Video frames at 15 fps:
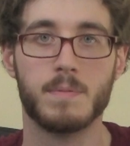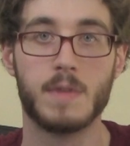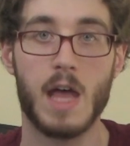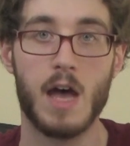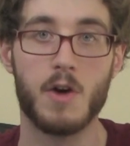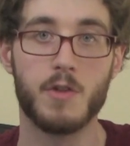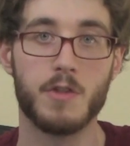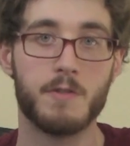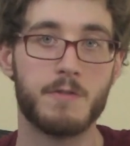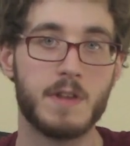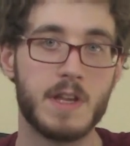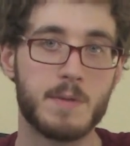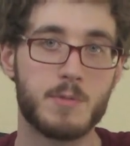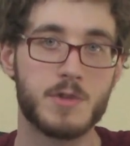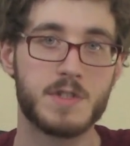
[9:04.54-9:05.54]
Now, the
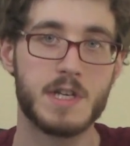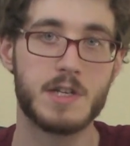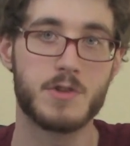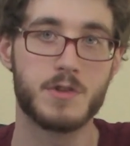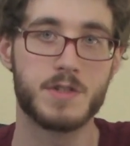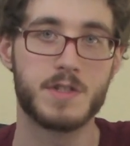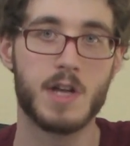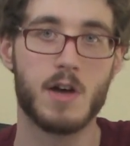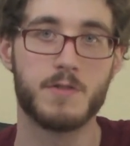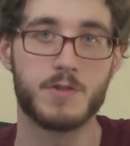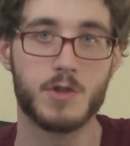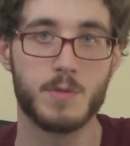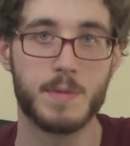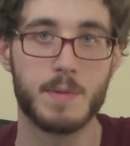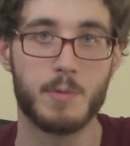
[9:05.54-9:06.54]
filling procedure itself
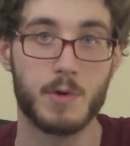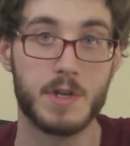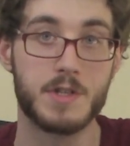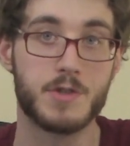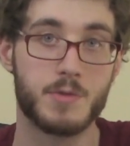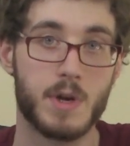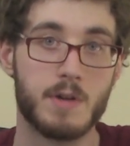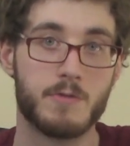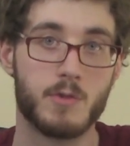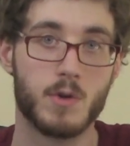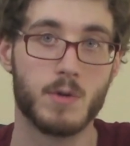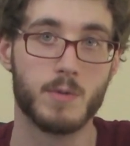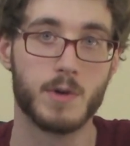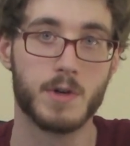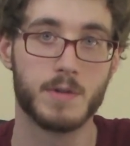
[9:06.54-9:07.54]
should be pretty
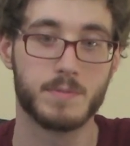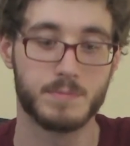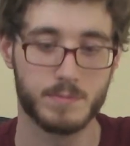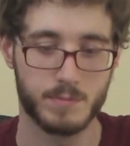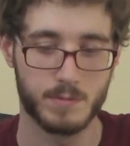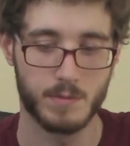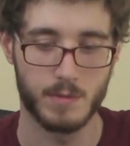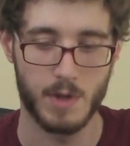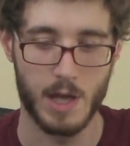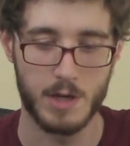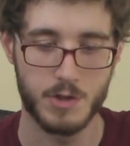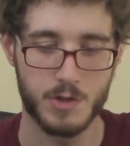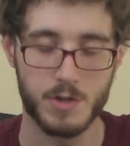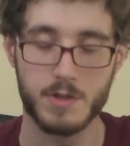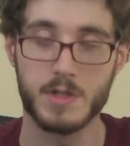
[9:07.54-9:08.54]
straightforward
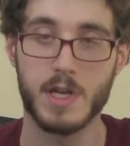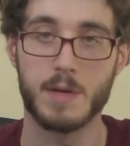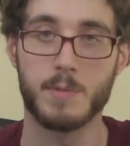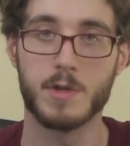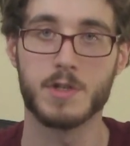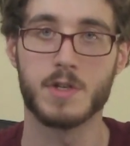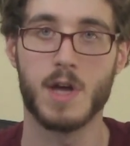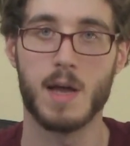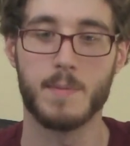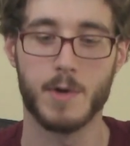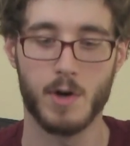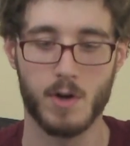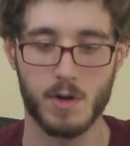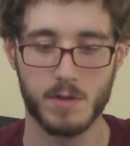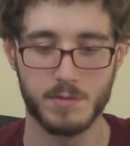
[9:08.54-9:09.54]
and shouldn't take much time
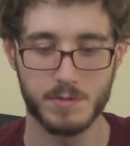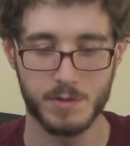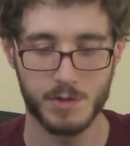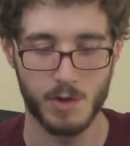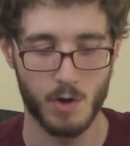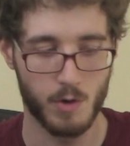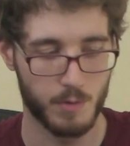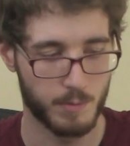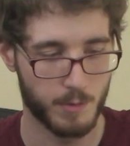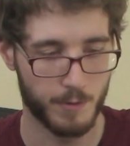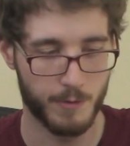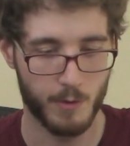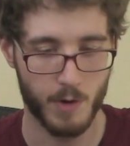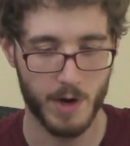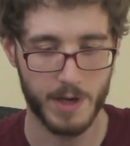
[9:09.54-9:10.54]
at all. So
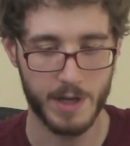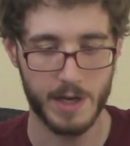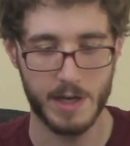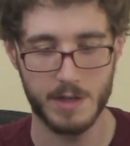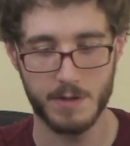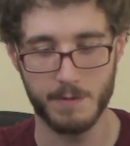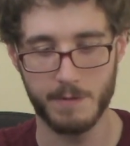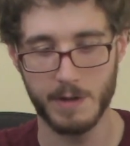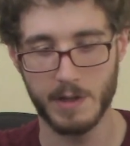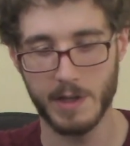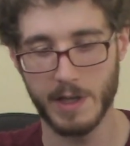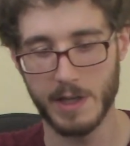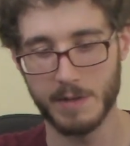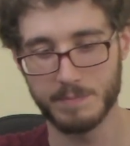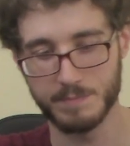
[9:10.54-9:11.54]
before I get into
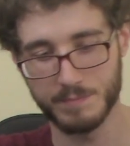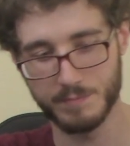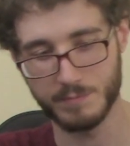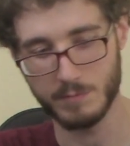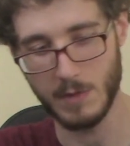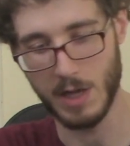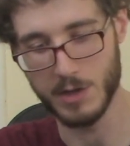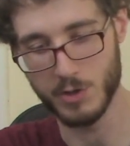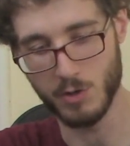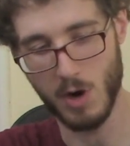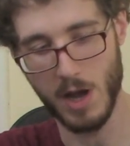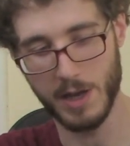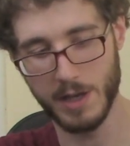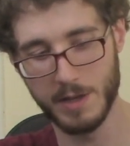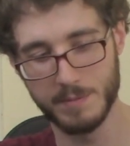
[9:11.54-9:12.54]
filling it and
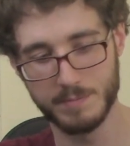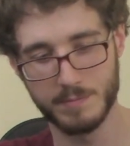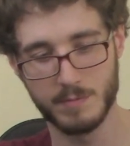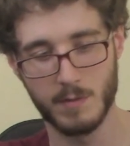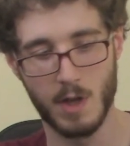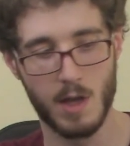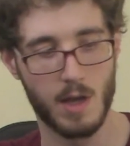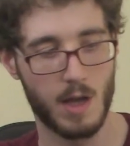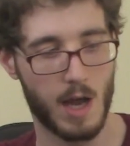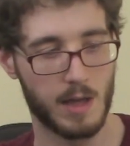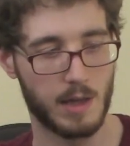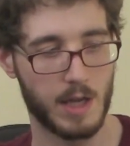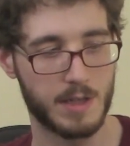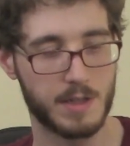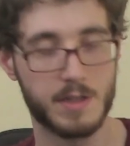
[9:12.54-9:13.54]
trying it,
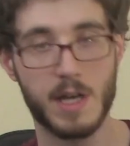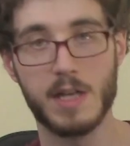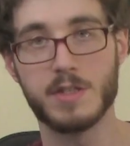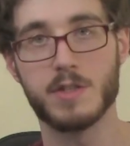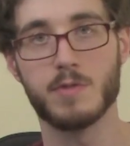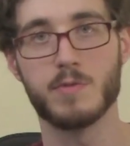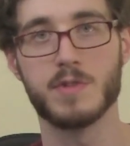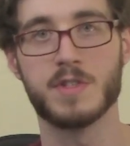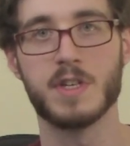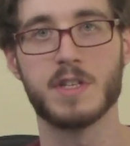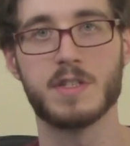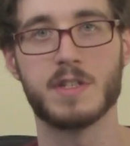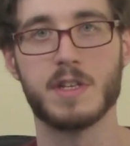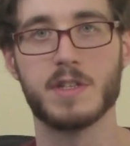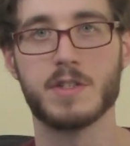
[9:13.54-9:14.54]
I'd like to test the
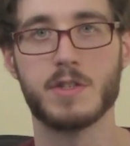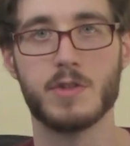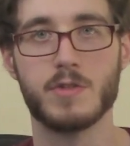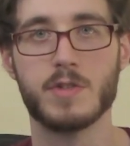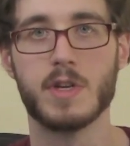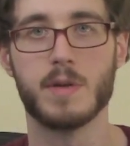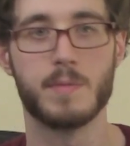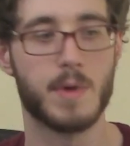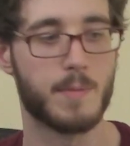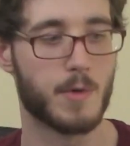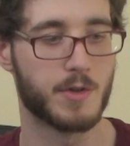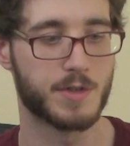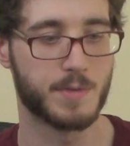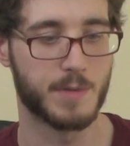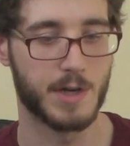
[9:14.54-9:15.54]
resistance using my
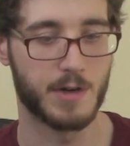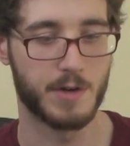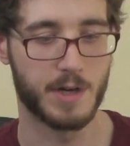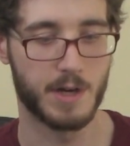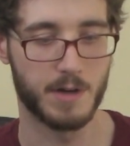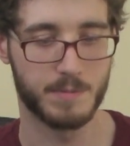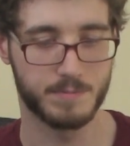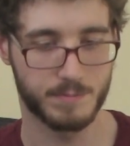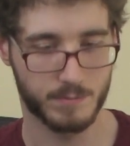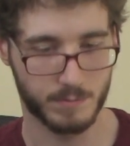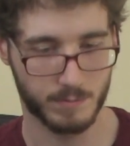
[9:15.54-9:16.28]
multimeter here.